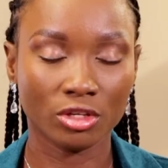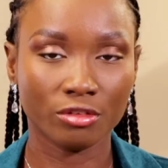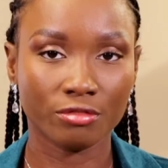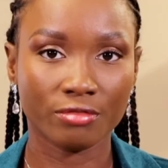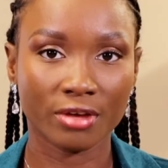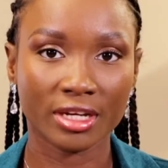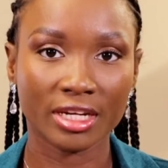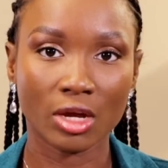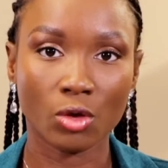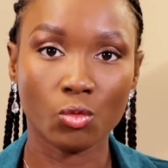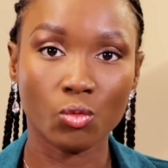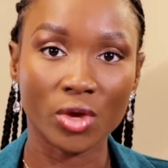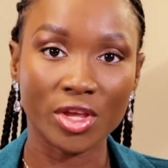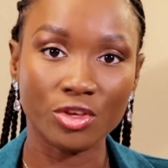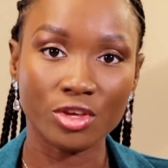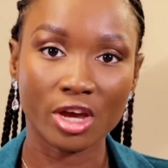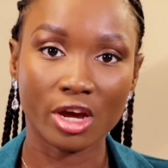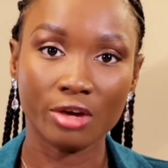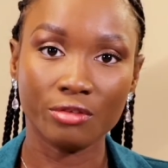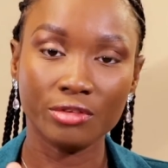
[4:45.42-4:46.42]
on the fact that when
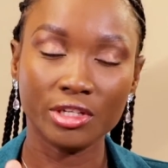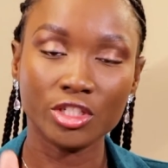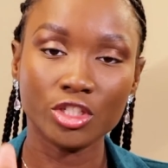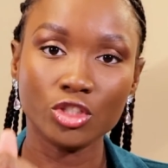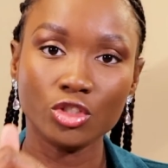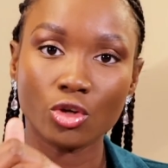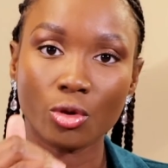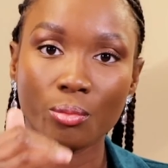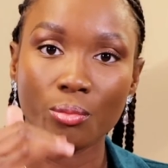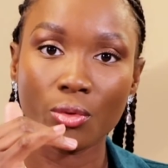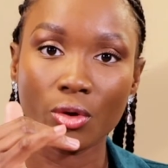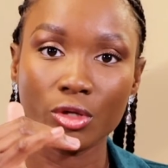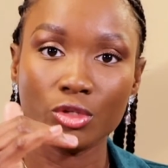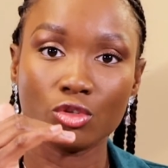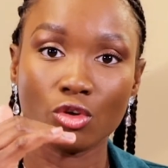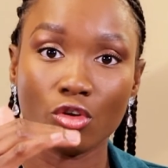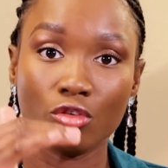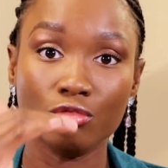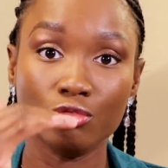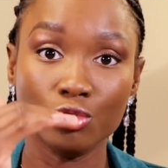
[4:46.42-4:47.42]
you are reaching your point
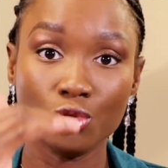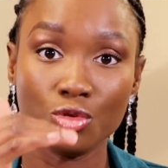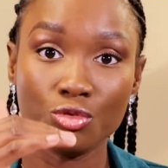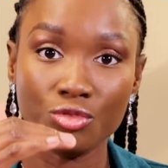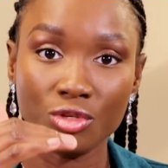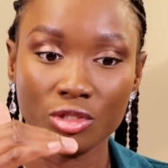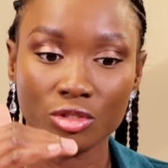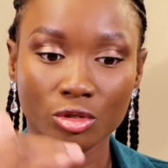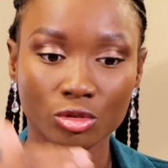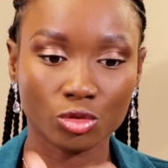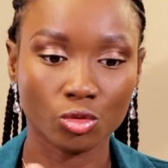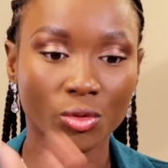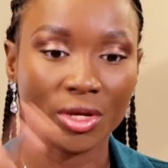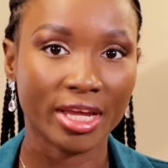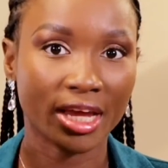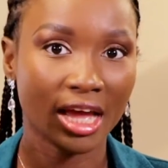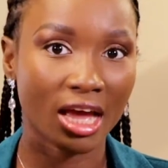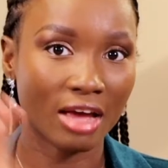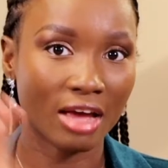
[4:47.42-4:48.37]
of no return, so when you're